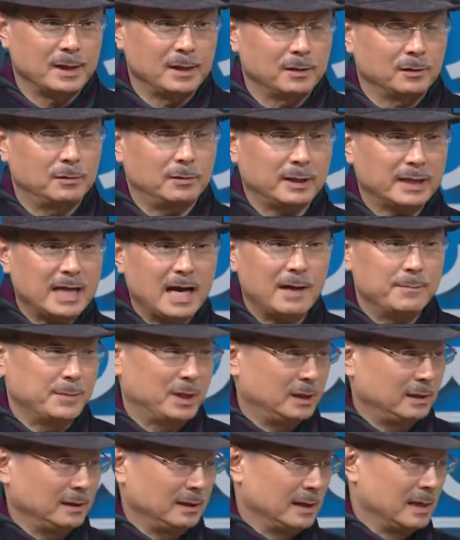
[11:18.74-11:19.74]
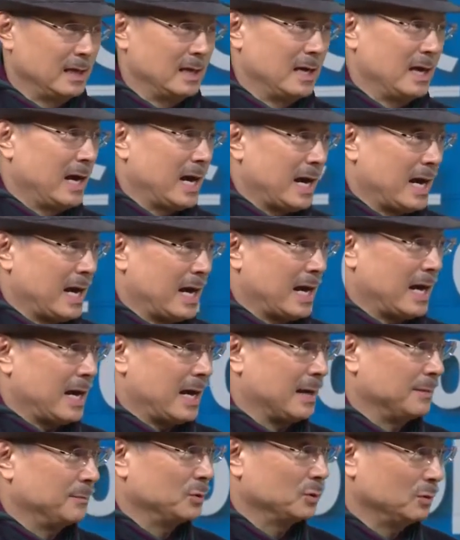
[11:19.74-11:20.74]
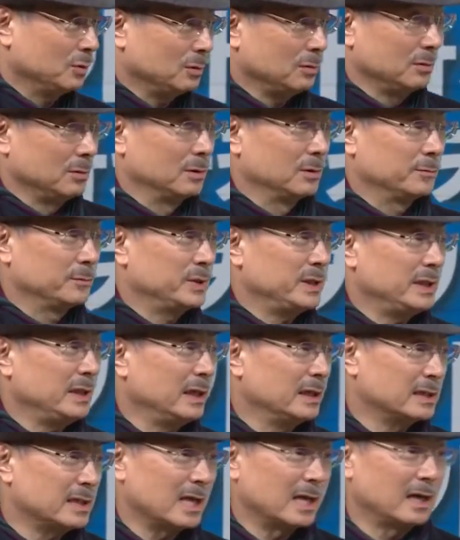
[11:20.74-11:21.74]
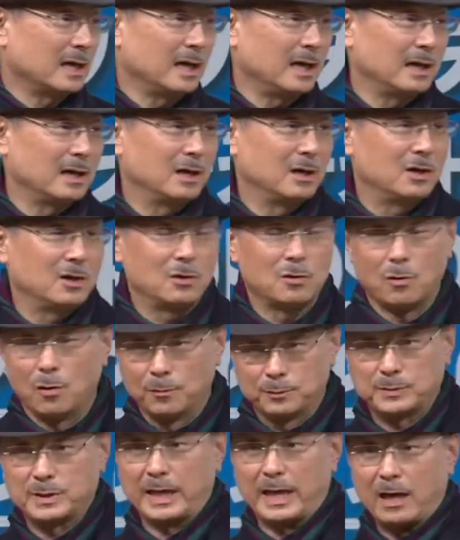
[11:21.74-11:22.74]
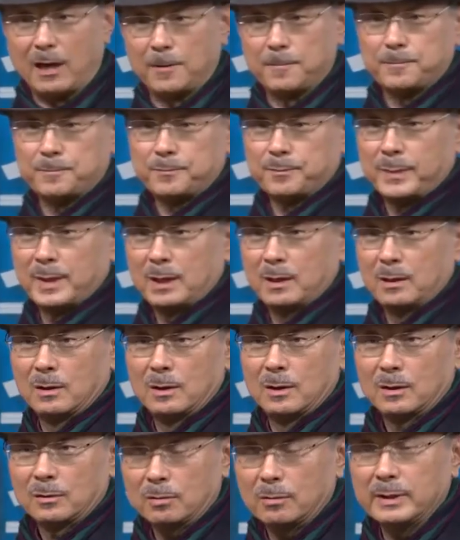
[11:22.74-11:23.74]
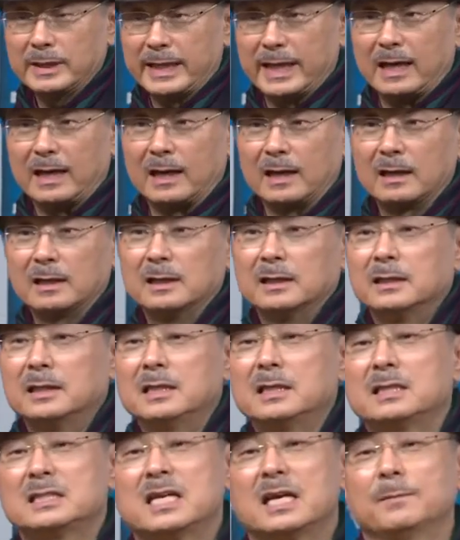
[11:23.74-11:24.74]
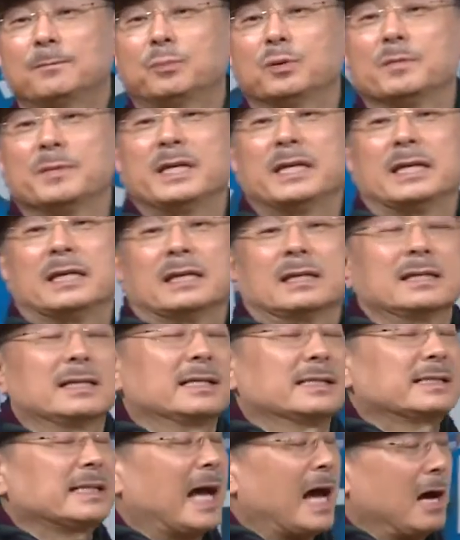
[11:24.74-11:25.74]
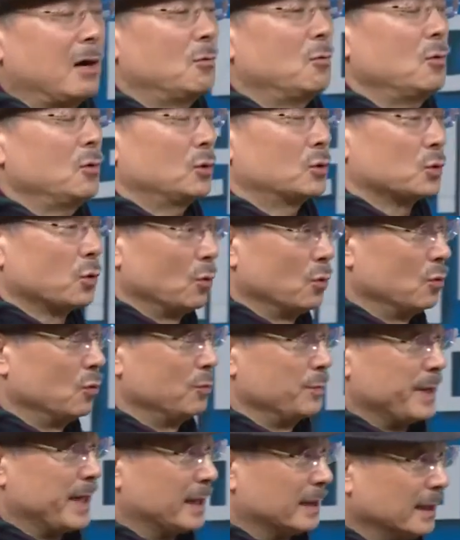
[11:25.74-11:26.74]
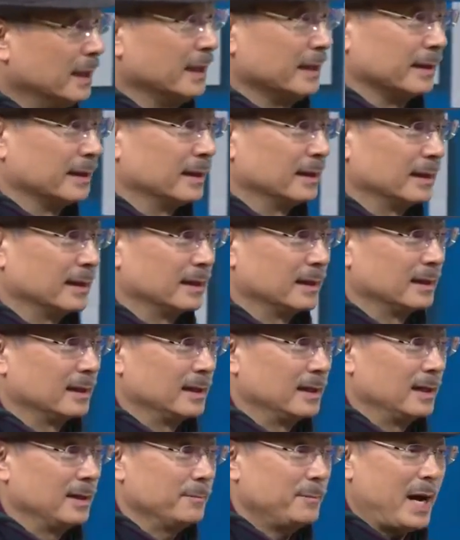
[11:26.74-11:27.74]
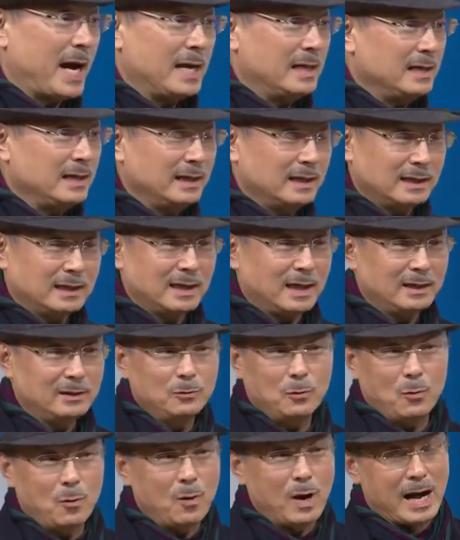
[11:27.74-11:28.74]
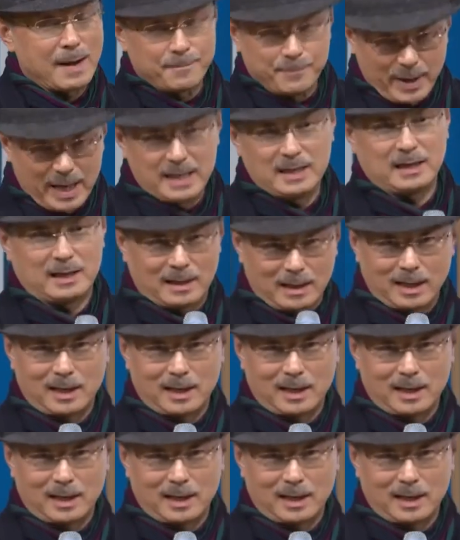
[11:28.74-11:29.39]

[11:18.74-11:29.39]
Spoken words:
If you do, you won't suffer any losses. Now, if these products are great and low-priced, do you think they will sell or not?